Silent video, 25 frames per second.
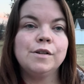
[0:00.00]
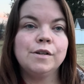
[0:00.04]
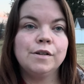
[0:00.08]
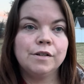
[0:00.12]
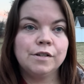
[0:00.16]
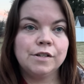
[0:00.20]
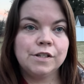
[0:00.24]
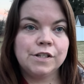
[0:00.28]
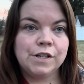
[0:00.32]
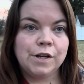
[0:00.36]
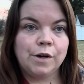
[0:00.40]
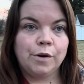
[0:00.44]

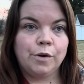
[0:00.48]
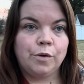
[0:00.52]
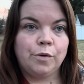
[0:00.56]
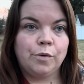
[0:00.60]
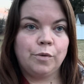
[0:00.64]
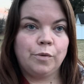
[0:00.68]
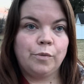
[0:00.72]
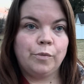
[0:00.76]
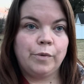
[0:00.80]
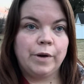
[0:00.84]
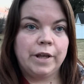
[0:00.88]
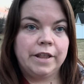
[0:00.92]

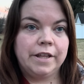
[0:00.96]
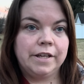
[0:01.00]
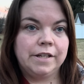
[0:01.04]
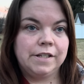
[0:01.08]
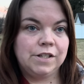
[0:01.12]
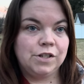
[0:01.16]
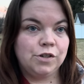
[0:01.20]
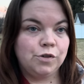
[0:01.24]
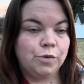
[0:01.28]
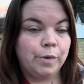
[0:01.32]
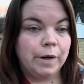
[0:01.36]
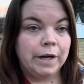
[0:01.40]
So with
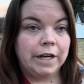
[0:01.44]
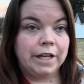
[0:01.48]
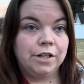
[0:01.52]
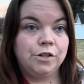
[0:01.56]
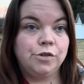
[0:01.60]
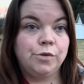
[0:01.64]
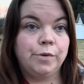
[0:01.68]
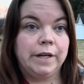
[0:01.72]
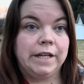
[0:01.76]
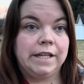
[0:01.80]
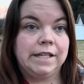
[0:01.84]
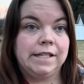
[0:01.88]
this
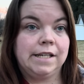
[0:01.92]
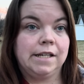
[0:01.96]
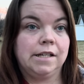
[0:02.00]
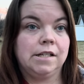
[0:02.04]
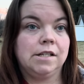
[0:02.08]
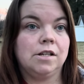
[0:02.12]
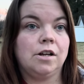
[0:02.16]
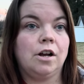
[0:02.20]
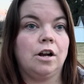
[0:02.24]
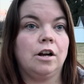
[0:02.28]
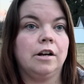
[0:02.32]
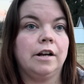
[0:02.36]

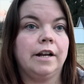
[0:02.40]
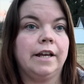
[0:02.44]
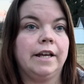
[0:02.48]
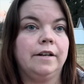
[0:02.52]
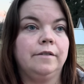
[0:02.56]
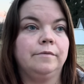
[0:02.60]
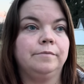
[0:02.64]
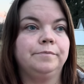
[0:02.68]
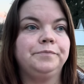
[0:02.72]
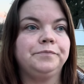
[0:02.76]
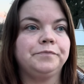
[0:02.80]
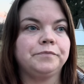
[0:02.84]
2026
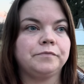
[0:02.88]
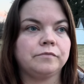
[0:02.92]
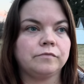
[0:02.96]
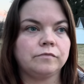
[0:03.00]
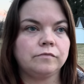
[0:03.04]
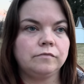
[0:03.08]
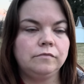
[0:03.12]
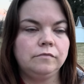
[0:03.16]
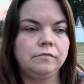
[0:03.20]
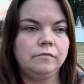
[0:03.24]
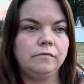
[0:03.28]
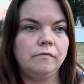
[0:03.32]
garden
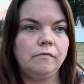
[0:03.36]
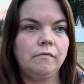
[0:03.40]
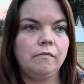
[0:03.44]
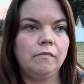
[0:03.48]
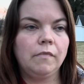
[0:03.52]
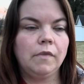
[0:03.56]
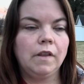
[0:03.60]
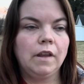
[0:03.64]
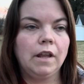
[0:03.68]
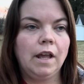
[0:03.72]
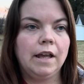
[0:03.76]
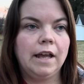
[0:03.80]

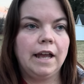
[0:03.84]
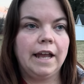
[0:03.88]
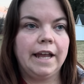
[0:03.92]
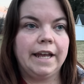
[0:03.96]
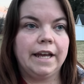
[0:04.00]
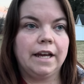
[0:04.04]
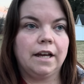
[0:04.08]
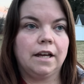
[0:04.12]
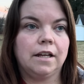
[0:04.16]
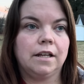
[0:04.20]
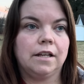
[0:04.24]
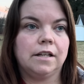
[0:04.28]

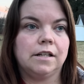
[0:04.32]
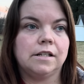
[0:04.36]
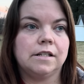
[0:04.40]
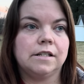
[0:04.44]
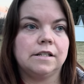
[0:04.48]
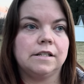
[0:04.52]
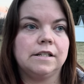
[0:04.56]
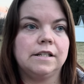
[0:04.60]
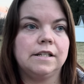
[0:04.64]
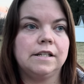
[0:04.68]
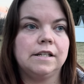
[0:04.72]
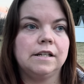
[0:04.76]

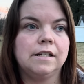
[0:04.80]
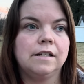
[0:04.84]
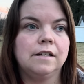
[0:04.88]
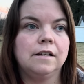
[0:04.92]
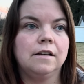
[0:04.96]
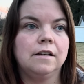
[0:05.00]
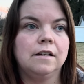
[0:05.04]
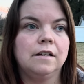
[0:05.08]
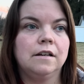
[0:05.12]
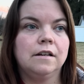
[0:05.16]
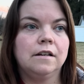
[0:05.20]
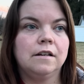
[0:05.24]
and
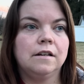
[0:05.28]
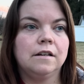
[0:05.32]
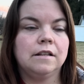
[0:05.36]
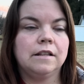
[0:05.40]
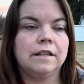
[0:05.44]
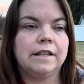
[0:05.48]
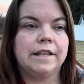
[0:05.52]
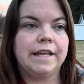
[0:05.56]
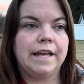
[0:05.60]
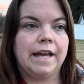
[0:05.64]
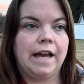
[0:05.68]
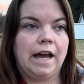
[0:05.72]

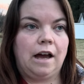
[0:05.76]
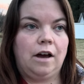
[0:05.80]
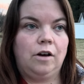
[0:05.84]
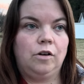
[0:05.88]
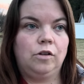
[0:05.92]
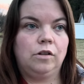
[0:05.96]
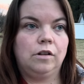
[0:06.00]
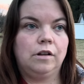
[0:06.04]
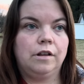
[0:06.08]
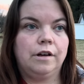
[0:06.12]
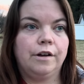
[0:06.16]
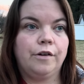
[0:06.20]
the
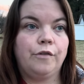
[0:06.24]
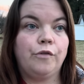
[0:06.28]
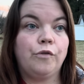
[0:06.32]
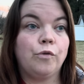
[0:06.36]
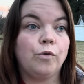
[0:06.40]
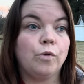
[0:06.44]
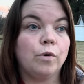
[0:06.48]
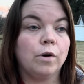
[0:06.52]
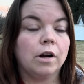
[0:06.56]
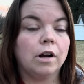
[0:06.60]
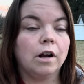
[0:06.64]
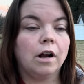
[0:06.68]
outlook
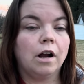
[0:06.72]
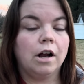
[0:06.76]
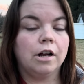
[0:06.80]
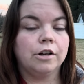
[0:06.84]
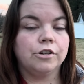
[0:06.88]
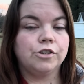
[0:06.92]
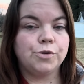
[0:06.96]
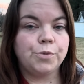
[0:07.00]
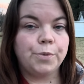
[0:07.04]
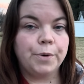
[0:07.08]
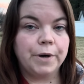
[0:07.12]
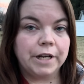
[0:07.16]
for our
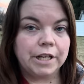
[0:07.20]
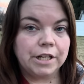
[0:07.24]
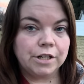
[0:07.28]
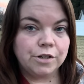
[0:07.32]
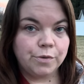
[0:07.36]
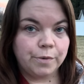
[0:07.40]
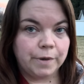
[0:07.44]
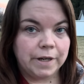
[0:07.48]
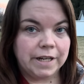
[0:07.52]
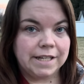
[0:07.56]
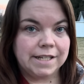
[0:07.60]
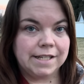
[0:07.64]

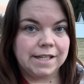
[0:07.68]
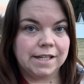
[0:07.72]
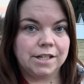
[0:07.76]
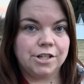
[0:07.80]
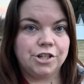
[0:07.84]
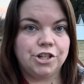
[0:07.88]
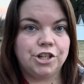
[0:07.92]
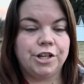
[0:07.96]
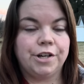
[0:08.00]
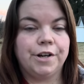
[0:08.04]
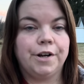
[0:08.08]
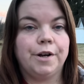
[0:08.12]

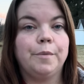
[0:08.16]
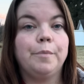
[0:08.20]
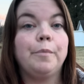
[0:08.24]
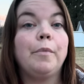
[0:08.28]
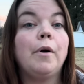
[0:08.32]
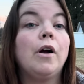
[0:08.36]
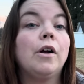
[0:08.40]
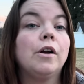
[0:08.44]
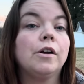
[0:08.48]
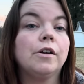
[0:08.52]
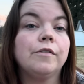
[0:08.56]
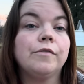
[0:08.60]
2026 year,
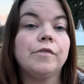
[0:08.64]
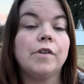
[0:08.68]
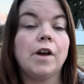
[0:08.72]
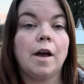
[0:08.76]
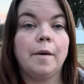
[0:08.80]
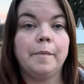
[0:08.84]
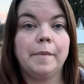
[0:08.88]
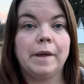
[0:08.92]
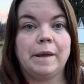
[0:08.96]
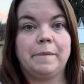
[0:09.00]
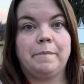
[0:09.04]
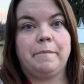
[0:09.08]
part of
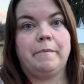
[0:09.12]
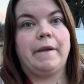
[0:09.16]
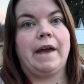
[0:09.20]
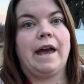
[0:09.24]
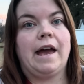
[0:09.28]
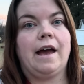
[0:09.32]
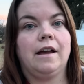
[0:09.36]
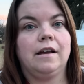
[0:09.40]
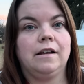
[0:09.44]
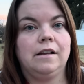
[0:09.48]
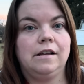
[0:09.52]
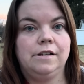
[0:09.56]
coming
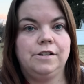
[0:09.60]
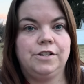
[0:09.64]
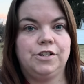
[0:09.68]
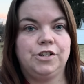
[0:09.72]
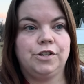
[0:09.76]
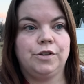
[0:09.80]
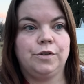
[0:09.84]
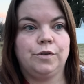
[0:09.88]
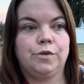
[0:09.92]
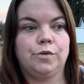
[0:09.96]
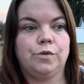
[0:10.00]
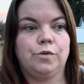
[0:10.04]
back
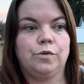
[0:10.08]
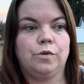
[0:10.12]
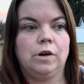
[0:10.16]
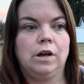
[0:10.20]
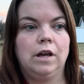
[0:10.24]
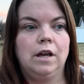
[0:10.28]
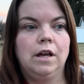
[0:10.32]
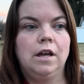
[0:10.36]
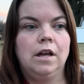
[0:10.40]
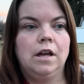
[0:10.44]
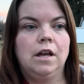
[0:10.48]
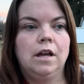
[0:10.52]
to
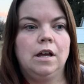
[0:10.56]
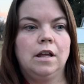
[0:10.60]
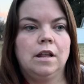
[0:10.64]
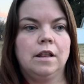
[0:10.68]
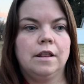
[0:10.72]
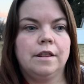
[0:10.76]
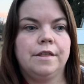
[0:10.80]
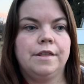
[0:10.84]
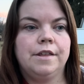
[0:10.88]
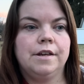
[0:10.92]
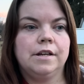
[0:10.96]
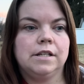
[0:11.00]

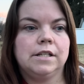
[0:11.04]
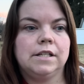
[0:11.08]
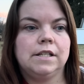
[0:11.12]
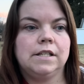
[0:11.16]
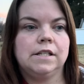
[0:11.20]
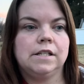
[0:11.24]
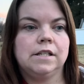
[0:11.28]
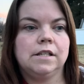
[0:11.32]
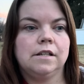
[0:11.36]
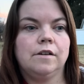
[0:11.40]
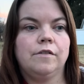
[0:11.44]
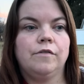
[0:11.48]

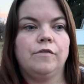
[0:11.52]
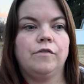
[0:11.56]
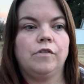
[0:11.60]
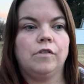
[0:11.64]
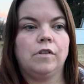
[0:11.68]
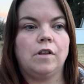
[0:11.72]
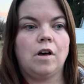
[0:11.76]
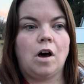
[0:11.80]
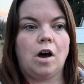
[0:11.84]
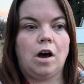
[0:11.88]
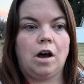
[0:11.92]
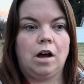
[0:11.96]
this
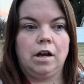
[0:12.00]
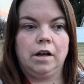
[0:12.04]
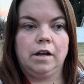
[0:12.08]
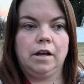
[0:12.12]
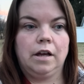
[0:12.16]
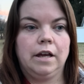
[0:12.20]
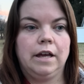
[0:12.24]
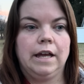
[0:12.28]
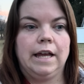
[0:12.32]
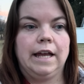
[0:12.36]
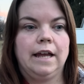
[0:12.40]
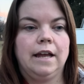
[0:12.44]
vlog,
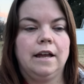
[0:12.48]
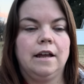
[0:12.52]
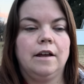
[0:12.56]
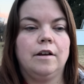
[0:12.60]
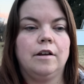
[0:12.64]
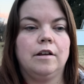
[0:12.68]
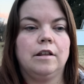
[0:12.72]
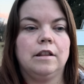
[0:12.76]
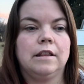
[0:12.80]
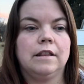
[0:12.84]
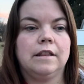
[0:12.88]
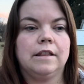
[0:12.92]

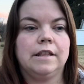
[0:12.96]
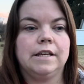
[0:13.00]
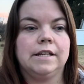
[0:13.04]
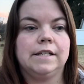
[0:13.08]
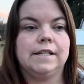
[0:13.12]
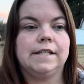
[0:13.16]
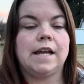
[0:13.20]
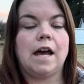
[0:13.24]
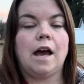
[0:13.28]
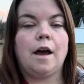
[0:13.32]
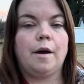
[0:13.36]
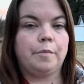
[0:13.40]

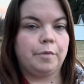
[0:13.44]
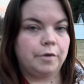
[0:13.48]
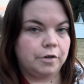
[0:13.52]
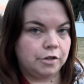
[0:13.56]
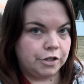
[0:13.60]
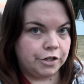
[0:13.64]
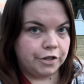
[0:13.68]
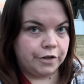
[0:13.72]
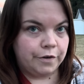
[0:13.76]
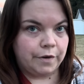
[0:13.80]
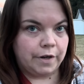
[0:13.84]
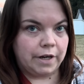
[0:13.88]
this
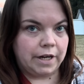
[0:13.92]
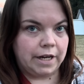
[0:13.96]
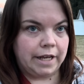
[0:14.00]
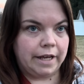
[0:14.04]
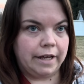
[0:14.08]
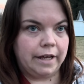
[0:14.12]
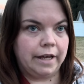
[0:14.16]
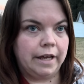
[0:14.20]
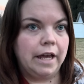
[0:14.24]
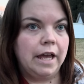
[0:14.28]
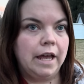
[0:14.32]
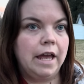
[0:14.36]

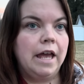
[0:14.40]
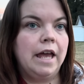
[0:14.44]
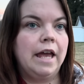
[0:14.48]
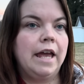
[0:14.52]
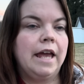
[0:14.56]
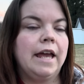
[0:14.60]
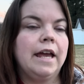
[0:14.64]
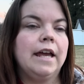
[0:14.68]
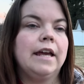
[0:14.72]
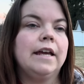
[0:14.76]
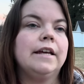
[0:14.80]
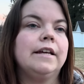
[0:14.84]
opportunity,
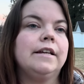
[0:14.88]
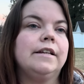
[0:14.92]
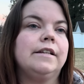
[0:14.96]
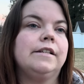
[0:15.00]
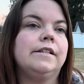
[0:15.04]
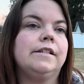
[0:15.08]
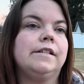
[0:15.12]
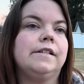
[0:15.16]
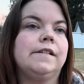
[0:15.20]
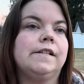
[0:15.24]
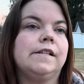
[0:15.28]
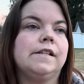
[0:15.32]

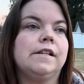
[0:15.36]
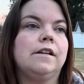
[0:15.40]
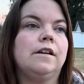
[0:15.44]
is